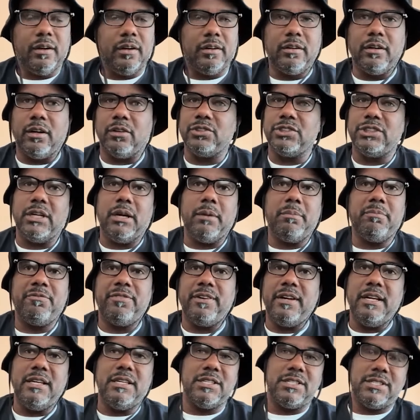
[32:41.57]
Don't sit up and
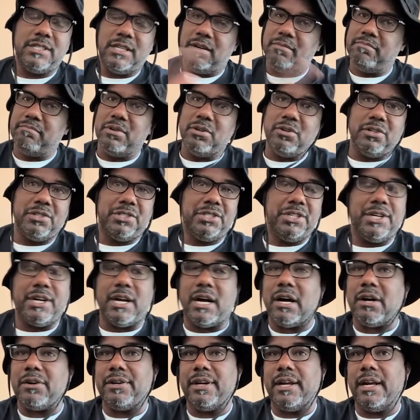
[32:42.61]
feed yourself bullshit
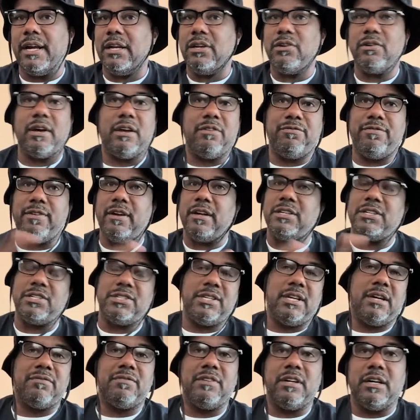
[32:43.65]
all day and you ain't fed
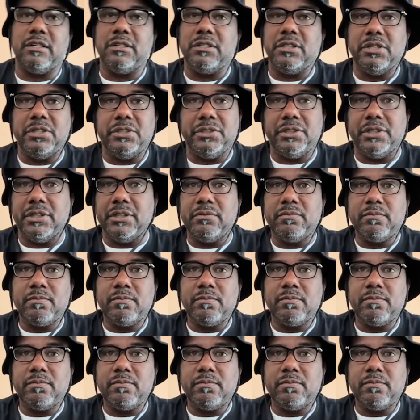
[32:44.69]
yourself nothing good.